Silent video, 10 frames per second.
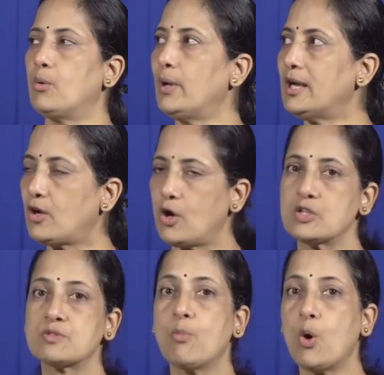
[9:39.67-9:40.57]
will
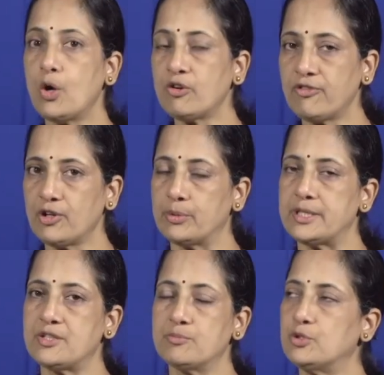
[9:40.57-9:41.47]
cause more
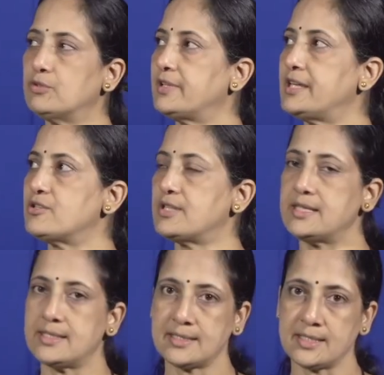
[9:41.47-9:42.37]
fluid to move into the
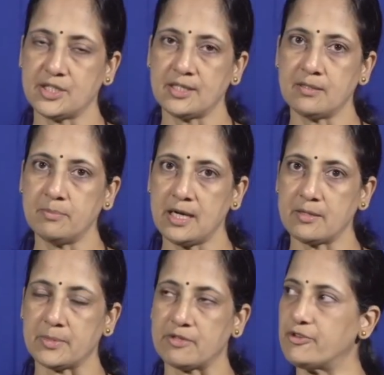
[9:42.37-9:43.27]
interstitial
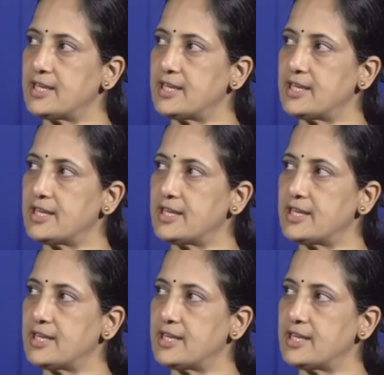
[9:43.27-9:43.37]
compartment.